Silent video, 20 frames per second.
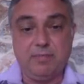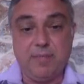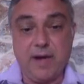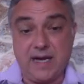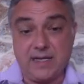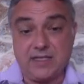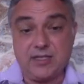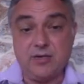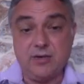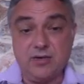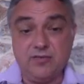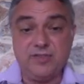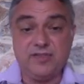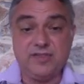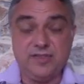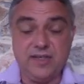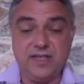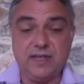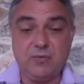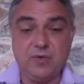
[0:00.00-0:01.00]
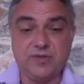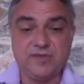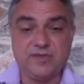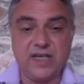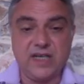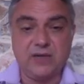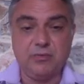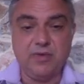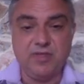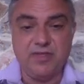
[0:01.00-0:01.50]
but obviously it was
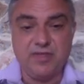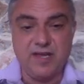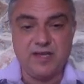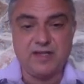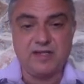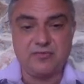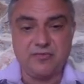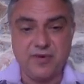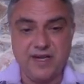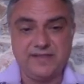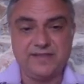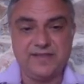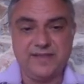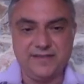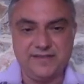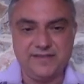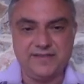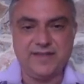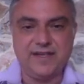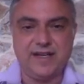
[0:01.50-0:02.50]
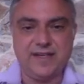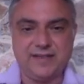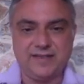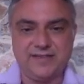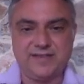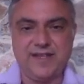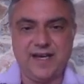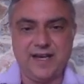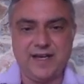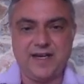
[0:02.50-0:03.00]
done within the racist
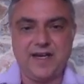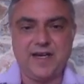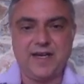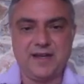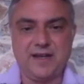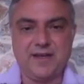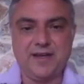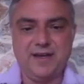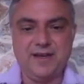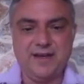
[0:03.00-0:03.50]
understanding